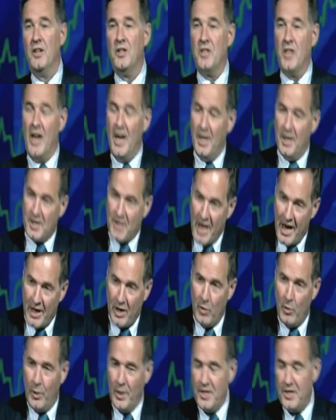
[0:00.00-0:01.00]
China's
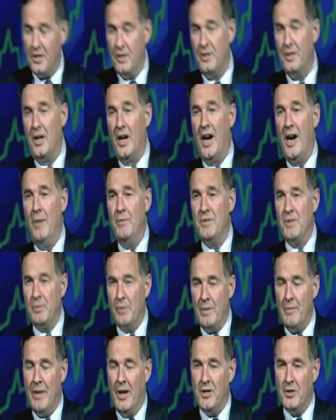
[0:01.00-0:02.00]
had in recent times
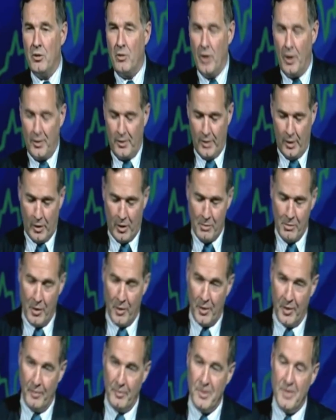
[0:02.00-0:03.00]
three major growth
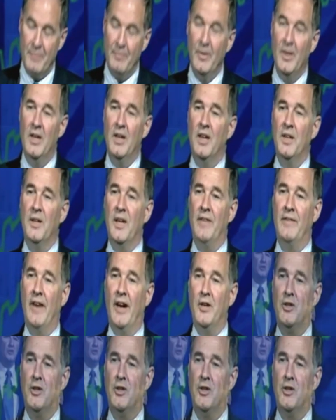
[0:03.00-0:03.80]
locomotives They've